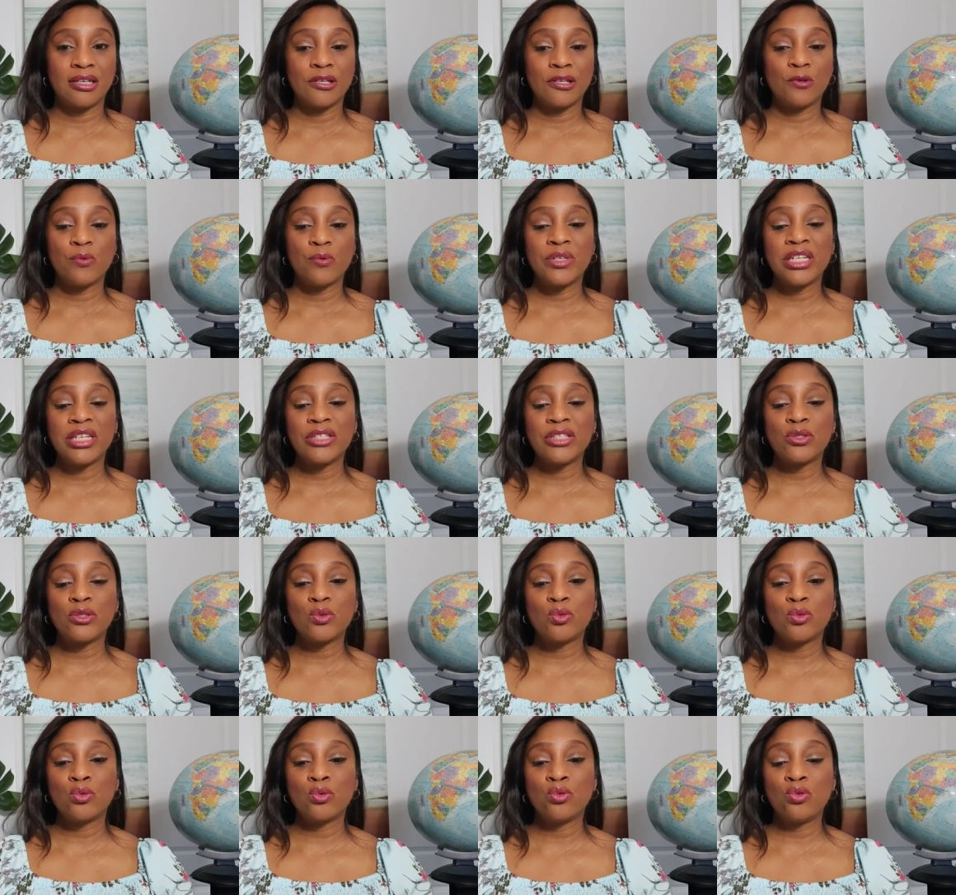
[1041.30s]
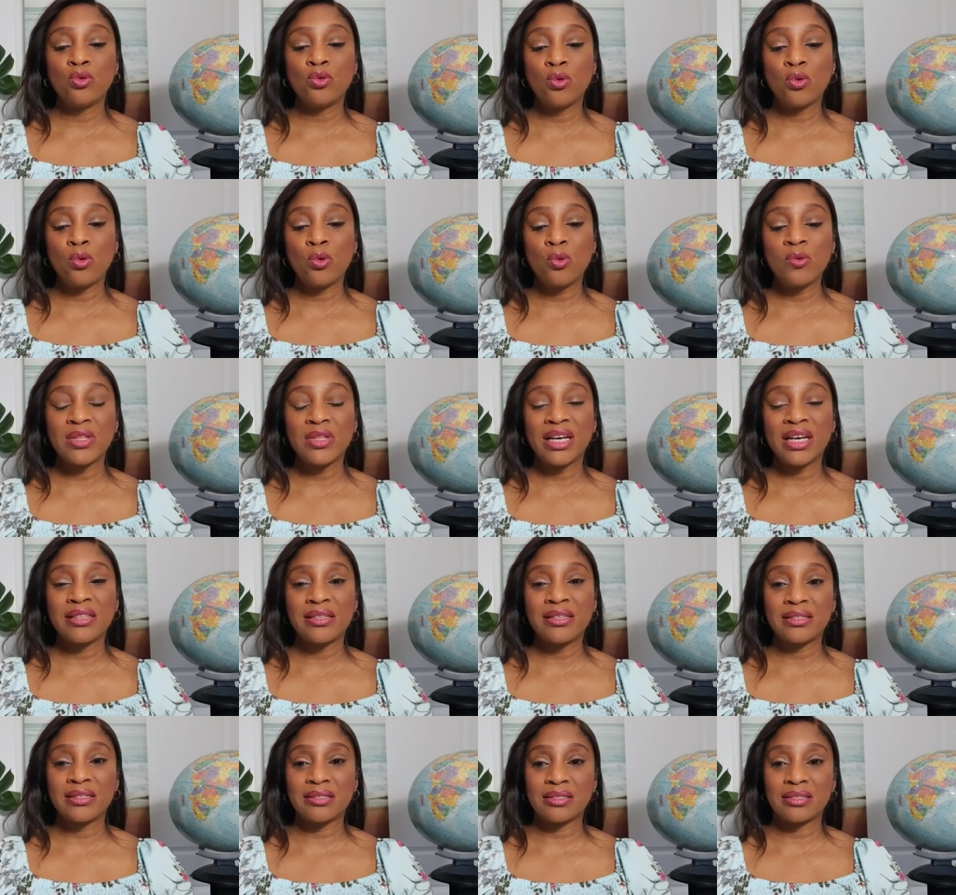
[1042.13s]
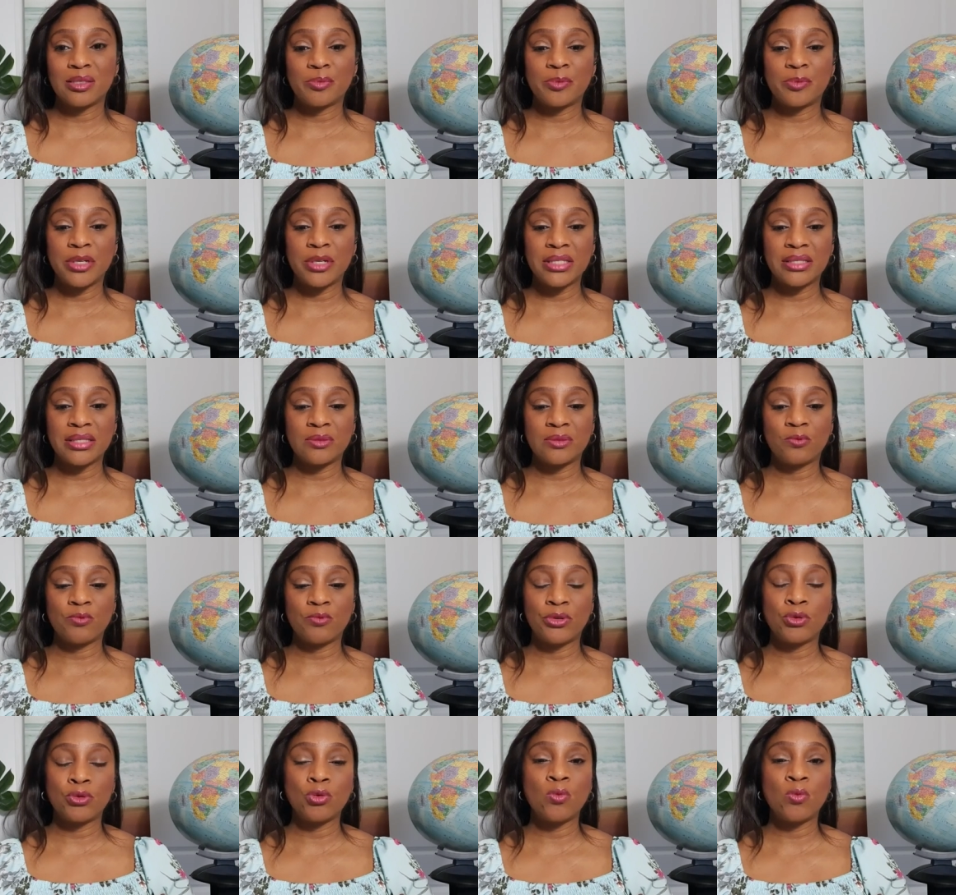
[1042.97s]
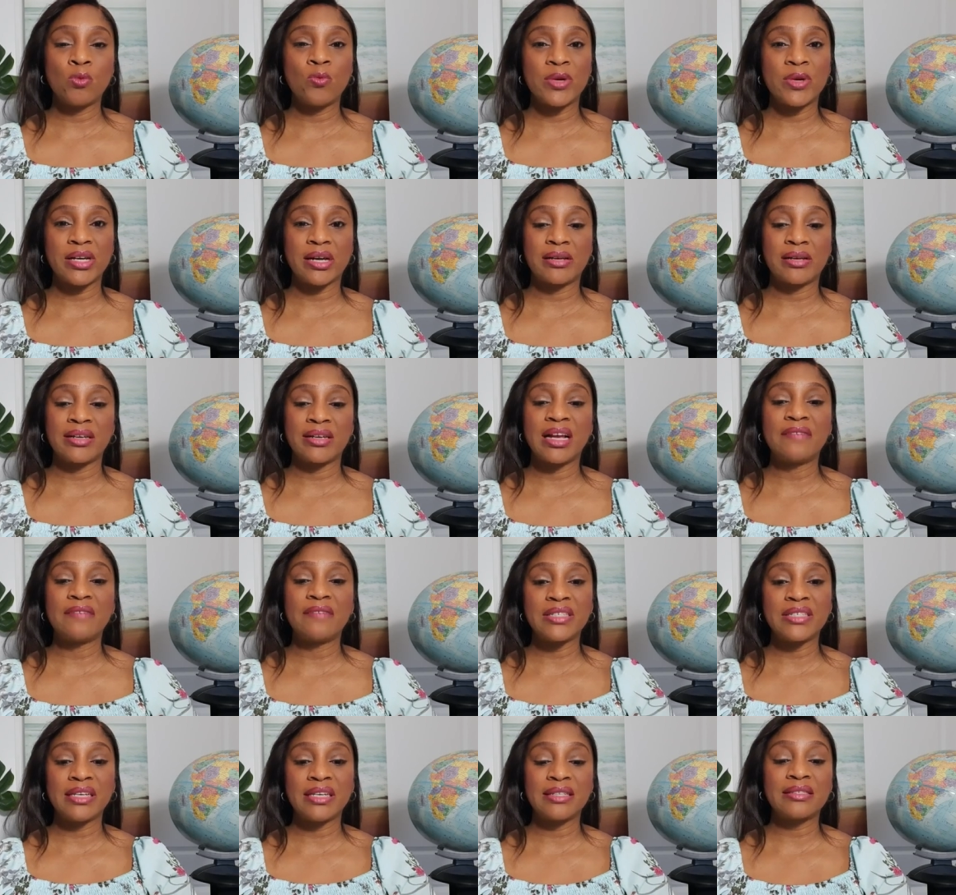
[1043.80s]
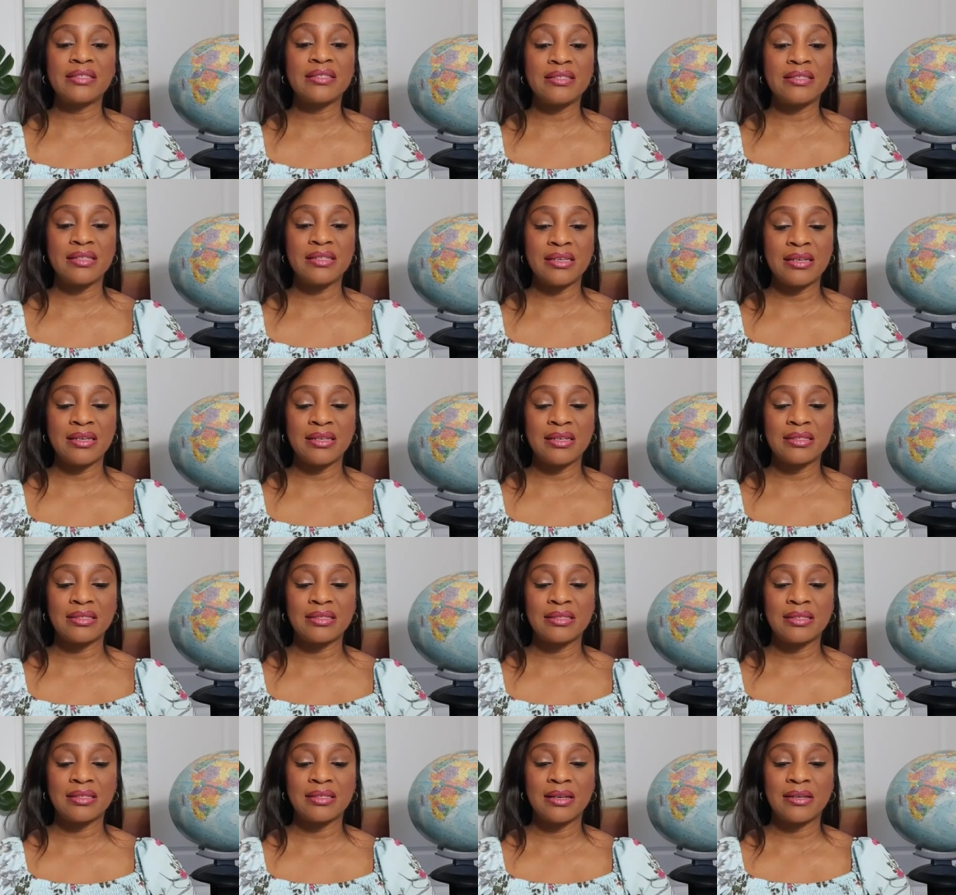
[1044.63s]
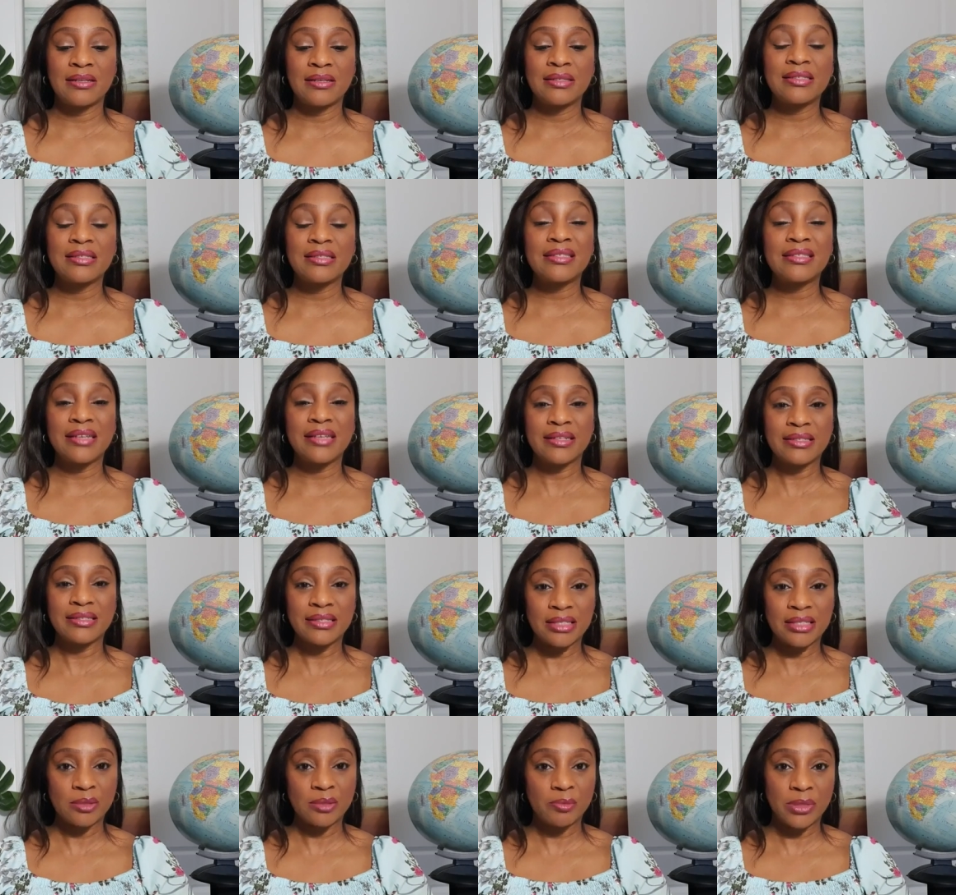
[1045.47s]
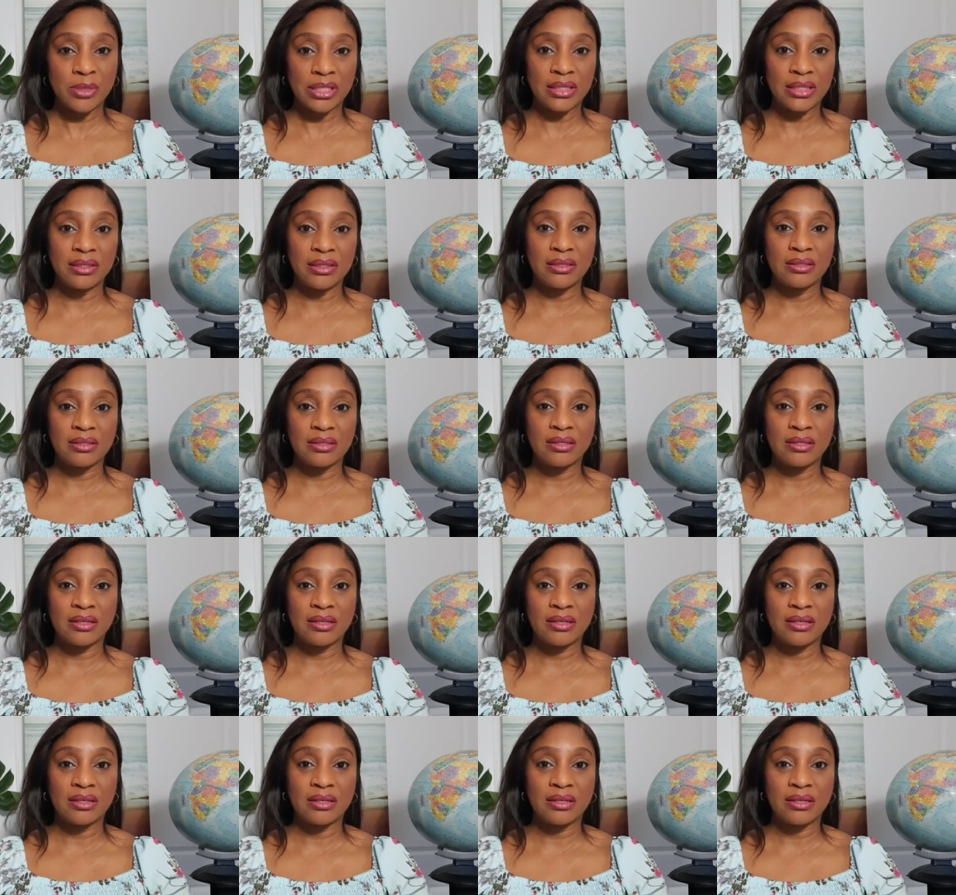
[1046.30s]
We need to know that this is a person with whom we can navigate things sensibly.